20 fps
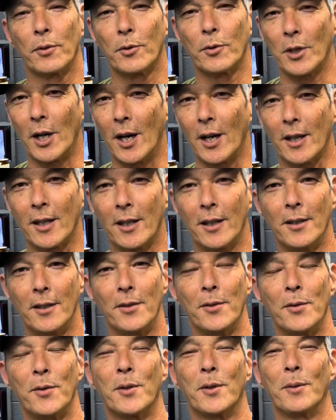
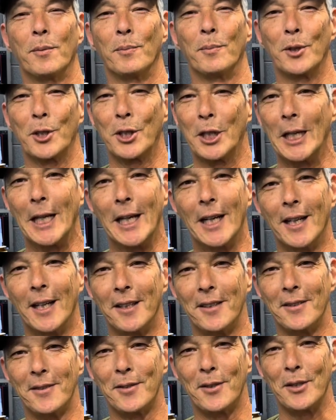shotguns, machine
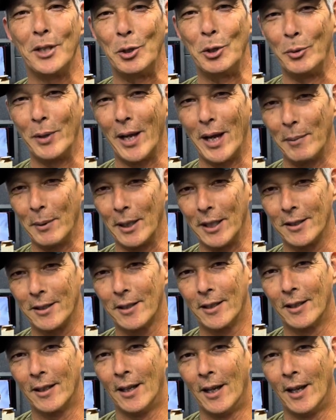guns, you name it.